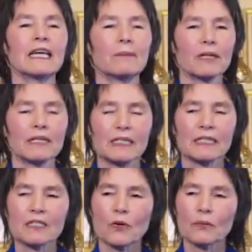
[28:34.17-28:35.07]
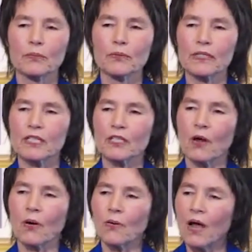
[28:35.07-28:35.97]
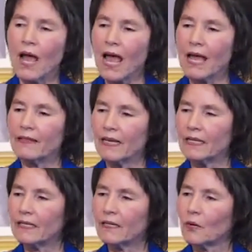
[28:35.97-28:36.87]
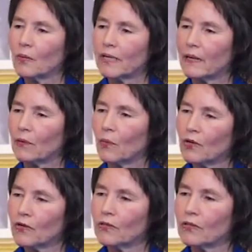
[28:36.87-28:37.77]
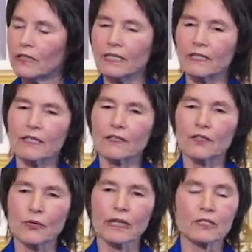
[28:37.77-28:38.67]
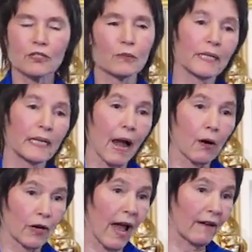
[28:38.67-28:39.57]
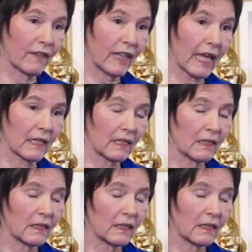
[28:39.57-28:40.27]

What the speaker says: But it is going pretty slow. And then we get word that the train's going to be an hour and a half late.